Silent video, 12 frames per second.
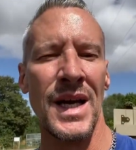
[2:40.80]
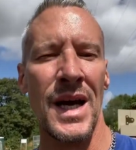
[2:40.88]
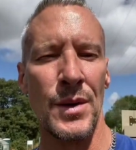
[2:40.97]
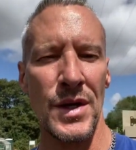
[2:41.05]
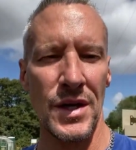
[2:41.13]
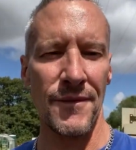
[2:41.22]

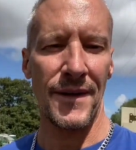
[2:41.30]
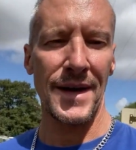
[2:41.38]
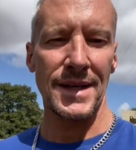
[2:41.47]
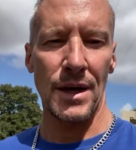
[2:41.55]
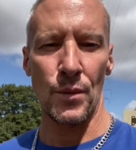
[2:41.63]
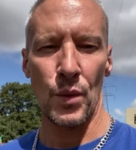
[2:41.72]
We're going to
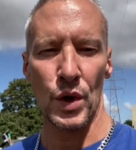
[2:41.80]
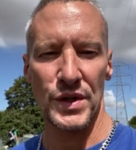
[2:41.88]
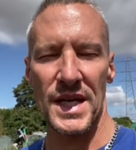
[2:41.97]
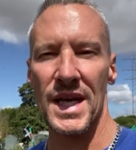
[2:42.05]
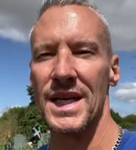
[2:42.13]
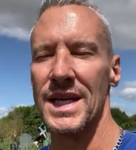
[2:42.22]
find out
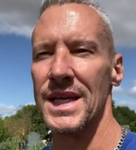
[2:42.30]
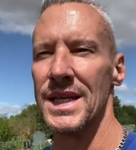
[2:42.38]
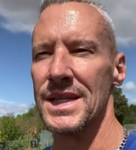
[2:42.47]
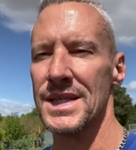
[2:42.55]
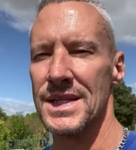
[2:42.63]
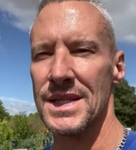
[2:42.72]
what
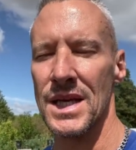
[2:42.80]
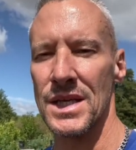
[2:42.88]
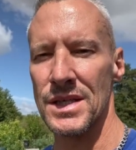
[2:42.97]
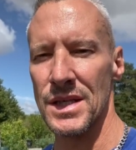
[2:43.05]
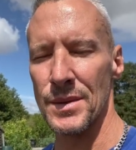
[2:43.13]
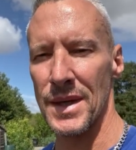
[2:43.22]
needs
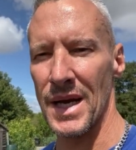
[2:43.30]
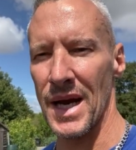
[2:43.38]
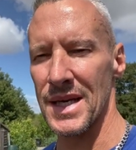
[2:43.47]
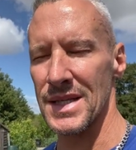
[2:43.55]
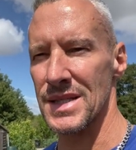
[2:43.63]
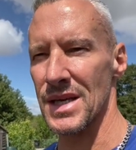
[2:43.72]
doing
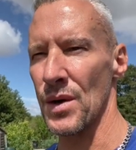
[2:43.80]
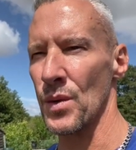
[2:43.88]
and